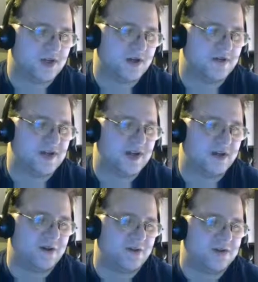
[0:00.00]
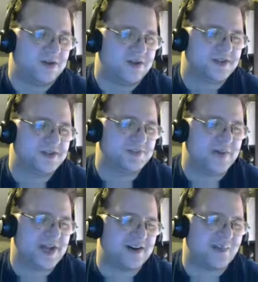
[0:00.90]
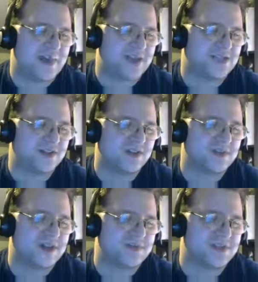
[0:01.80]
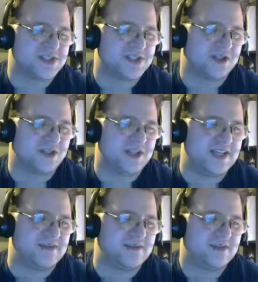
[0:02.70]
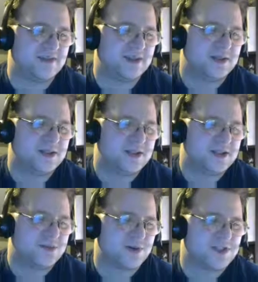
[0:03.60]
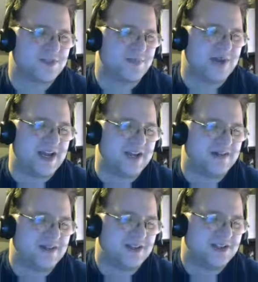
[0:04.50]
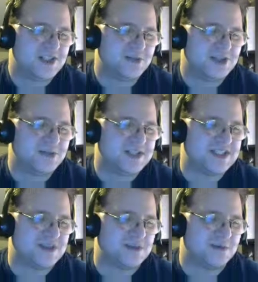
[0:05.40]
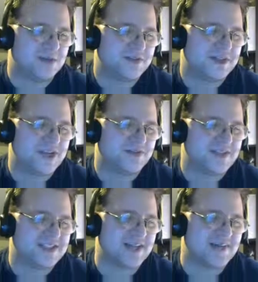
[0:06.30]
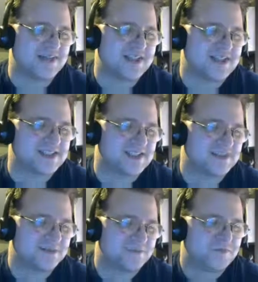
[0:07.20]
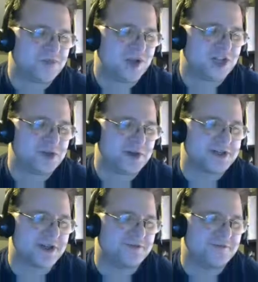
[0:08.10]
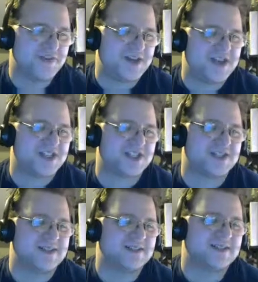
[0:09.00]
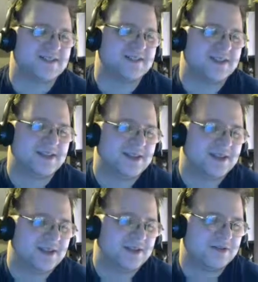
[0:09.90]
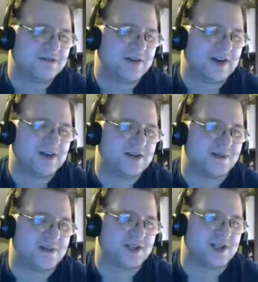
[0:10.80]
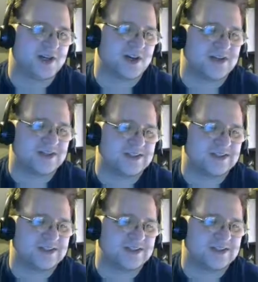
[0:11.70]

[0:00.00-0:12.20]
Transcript: Oh no! This is bad. Our package for delivery has been stolen. It's worse than bad. Gene, what should we do? If Gad finds out about this, our careers are finished! Fired for sure.